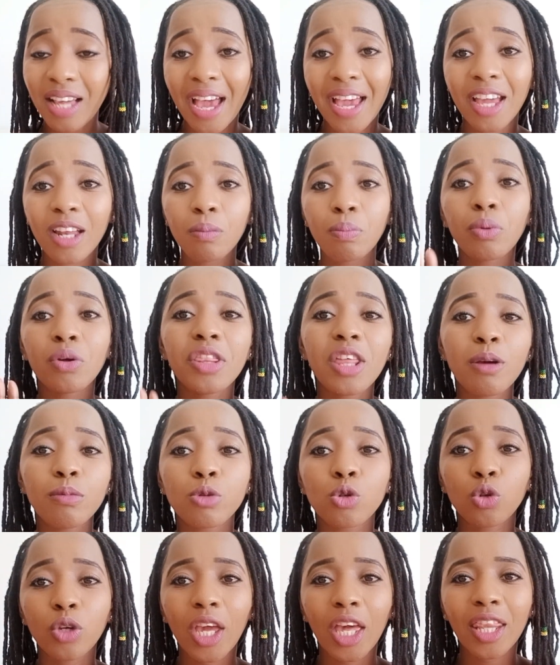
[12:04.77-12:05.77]
I had put them
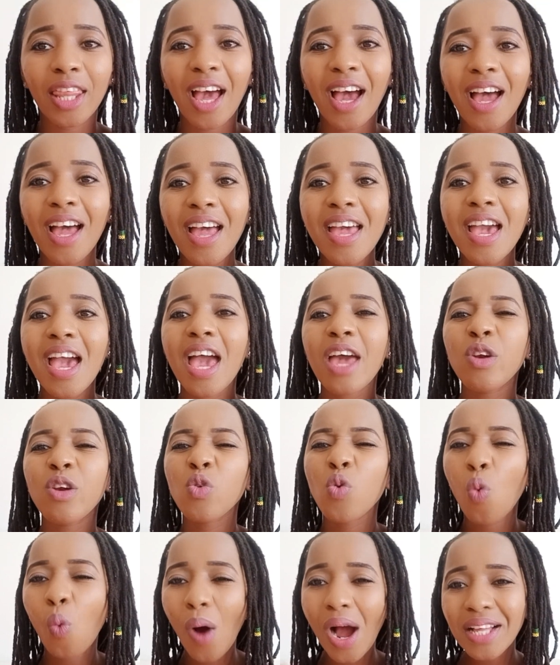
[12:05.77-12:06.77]
together, and
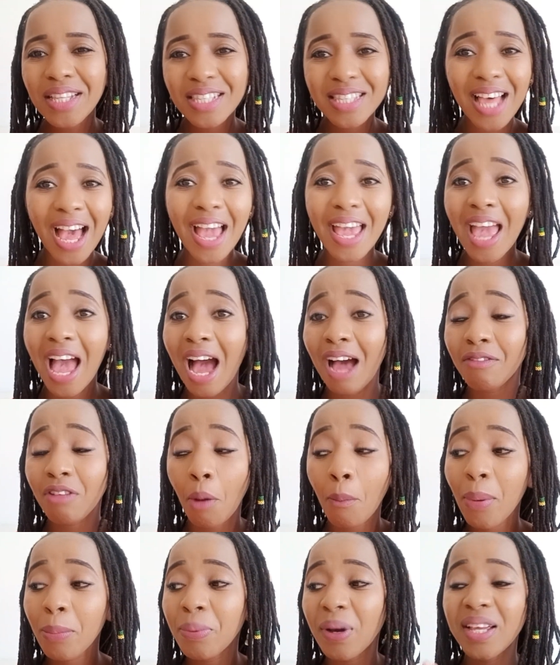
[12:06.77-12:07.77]
once I have
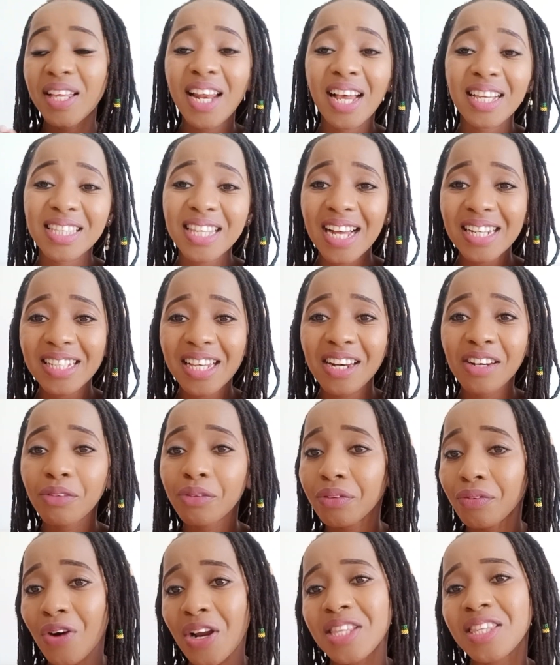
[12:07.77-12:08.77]
a paper in a certain
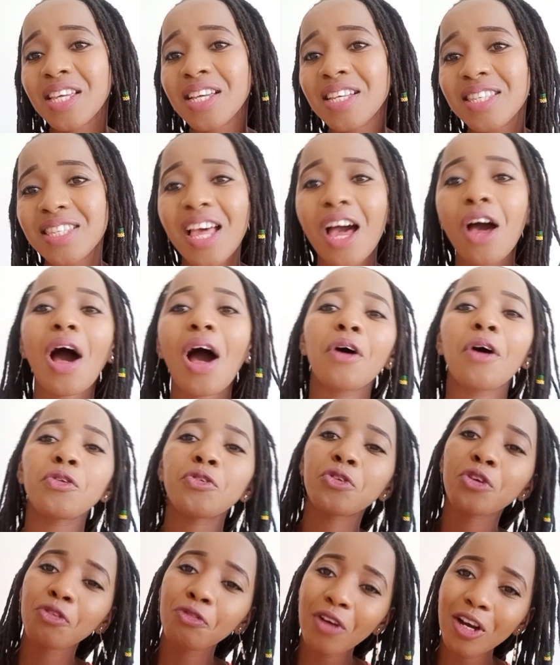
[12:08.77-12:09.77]
referencing style, I
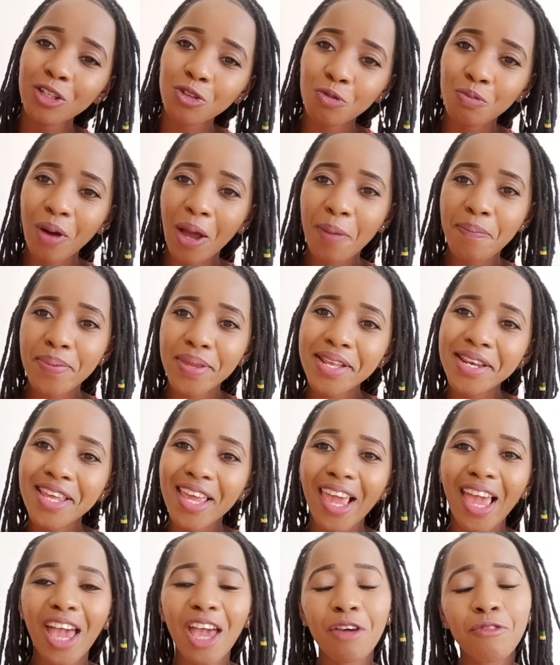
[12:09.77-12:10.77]
would refer to my
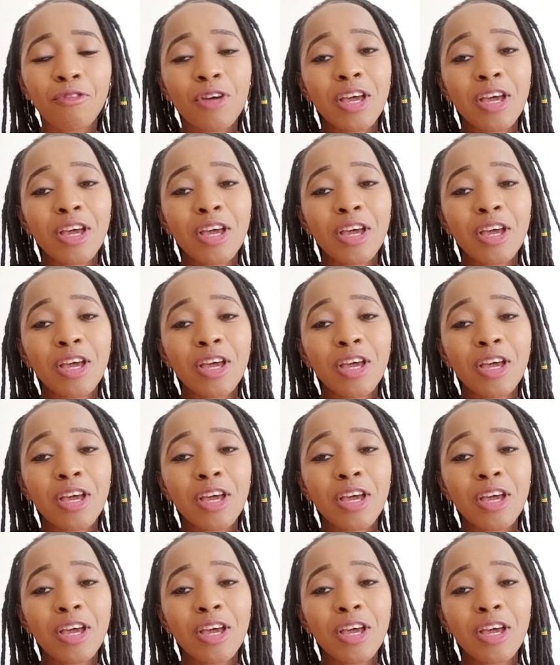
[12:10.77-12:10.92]
PDF,